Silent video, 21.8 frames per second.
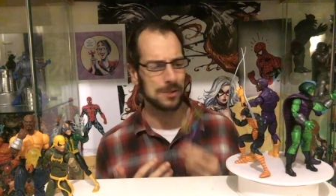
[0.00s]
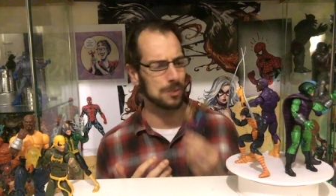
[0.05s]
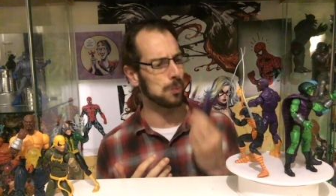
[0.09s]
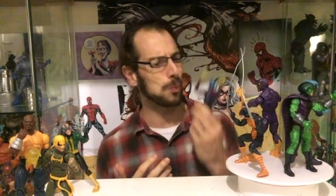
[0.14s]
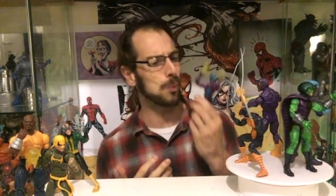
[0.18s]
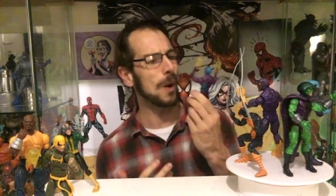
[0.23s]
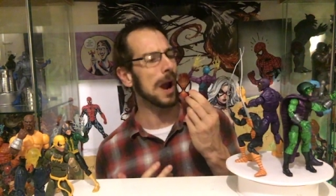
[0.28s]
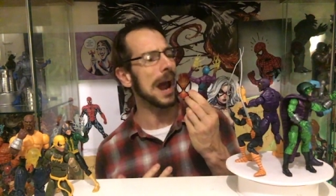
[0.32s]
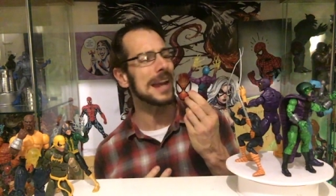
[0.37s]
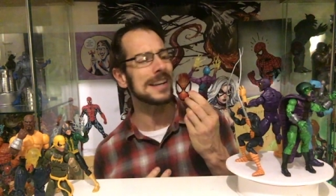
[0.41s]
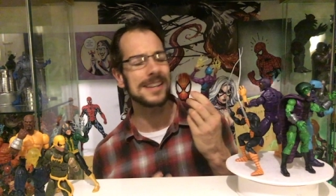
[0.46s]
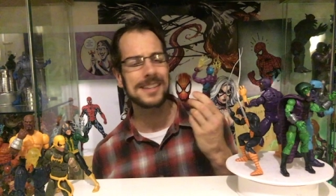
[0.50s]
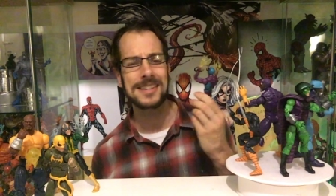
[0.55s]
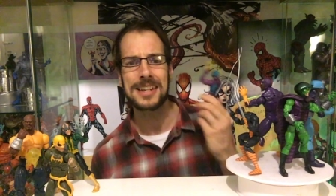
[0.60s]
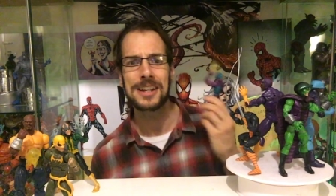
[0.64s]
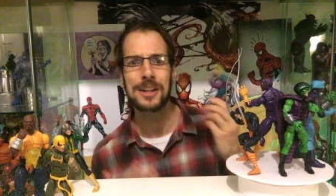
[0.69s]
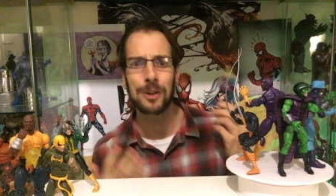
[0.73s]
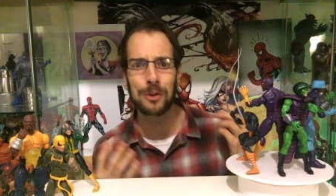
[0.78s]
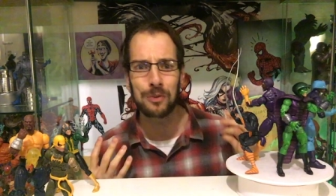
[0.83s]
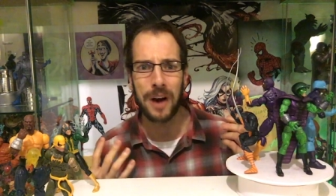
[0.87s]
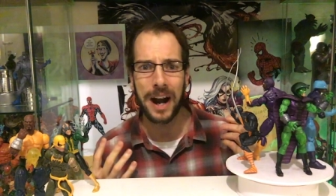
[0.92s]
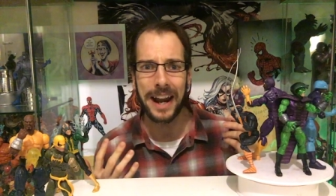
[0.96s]
where does
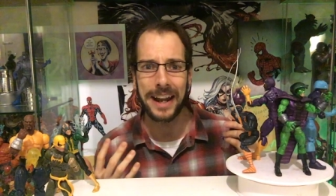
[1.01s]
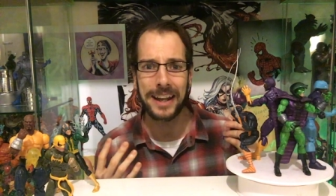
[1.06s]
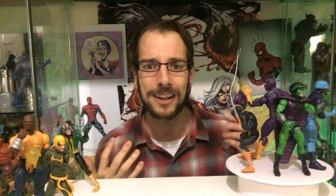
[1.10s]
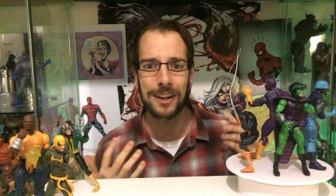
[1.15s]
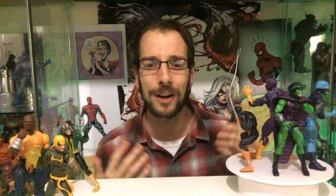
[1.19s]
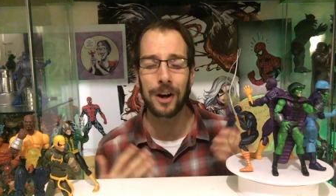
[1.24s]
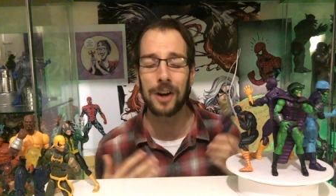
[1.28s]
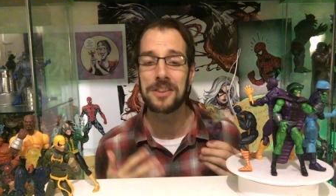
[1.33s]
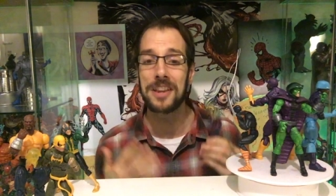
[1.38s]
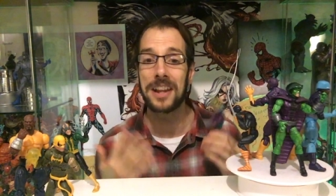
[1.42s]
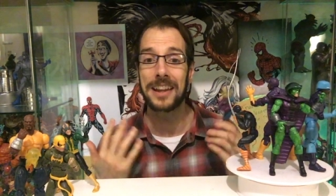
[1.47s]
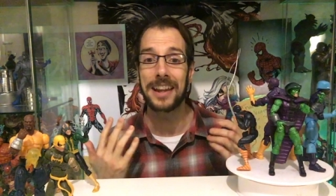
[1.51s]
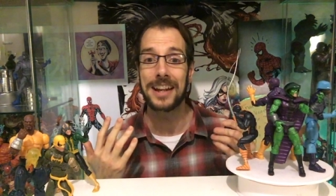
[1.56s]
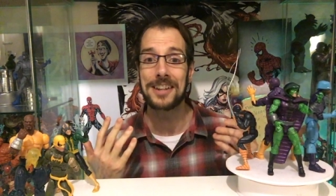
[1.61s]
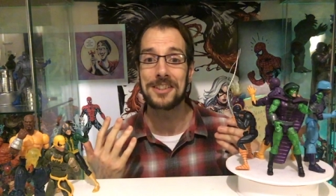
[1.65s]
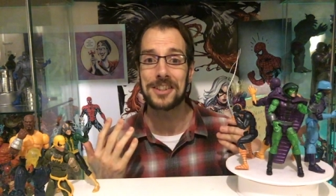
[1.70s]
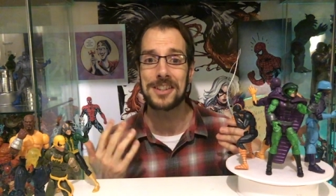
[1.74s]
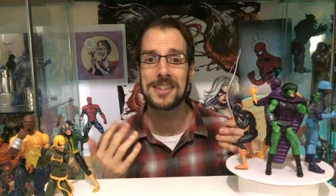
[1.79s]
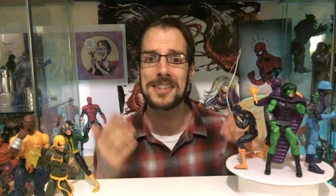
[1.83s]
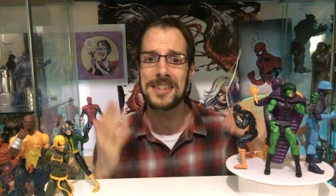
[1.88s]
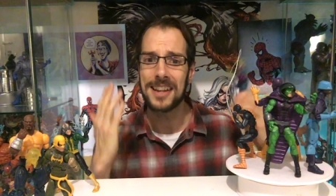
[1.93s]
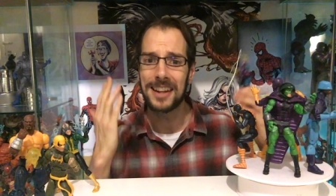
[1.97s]
Eel rank on the
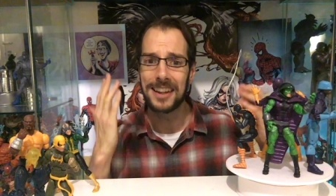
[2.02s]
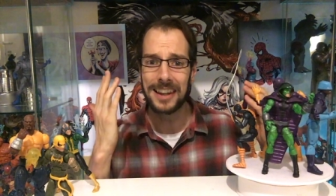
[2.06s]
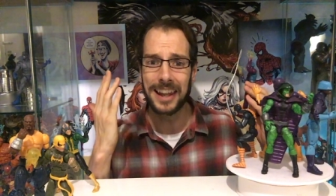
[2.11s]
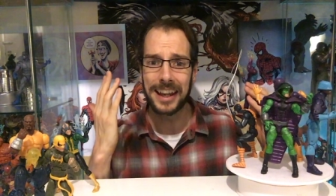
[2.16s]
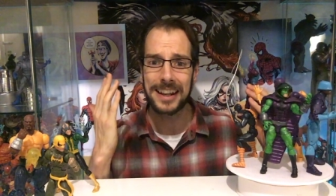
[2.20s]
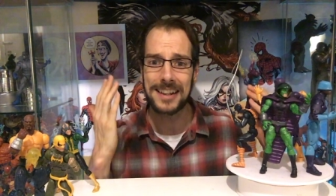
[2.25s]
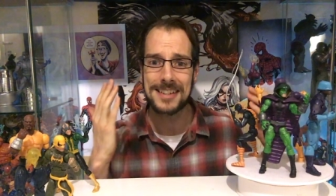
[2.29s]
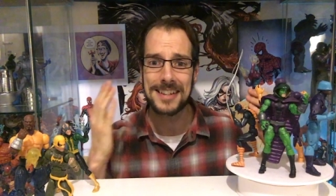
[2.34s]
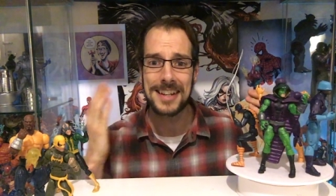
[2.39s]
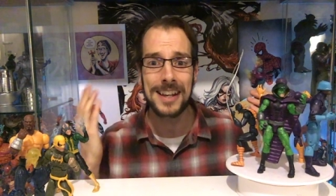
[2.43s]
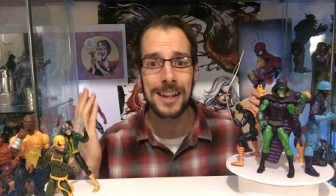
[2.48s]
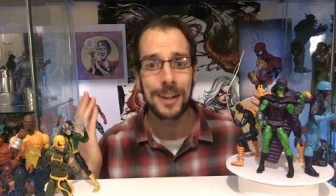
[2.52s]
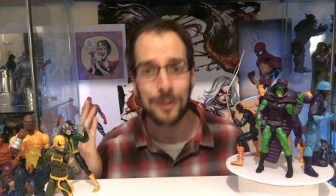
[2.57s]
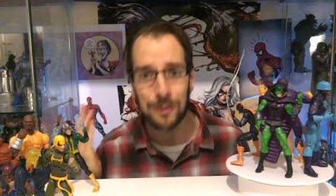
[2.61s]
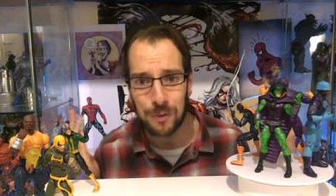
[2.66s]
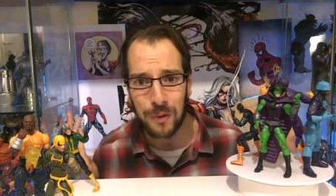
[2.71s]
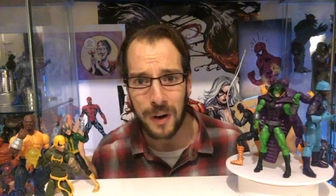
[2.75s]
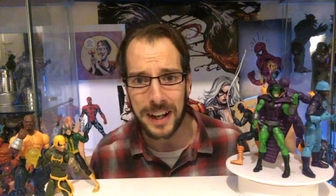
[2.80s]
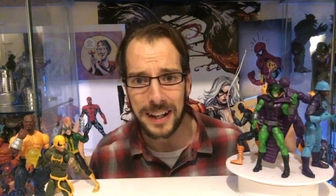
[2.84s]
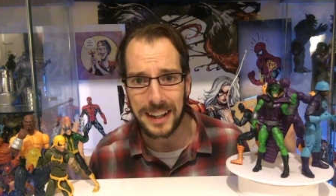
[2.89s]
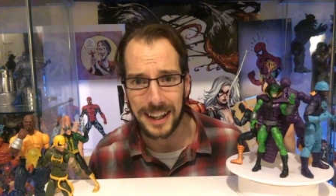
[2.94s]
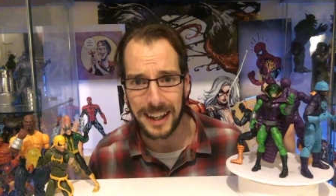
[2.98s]
Legends Legacy
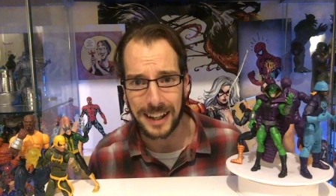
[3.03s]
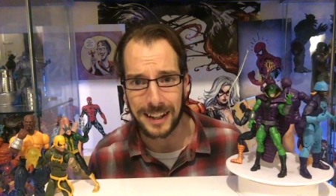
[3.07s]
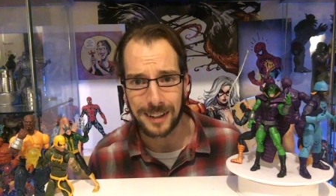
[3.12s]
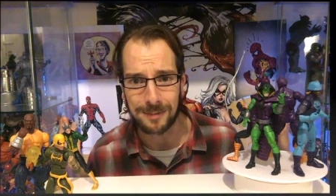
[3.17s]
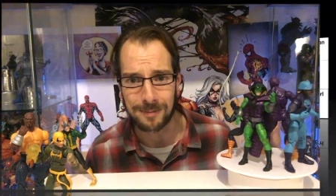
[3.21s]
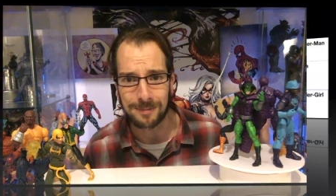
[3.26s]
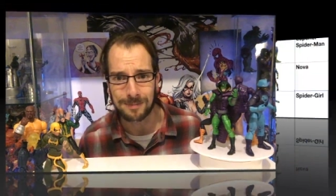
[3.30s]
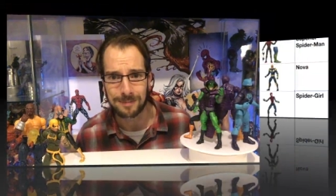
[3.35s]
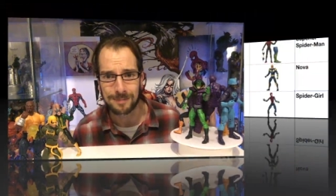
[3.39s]
ranking?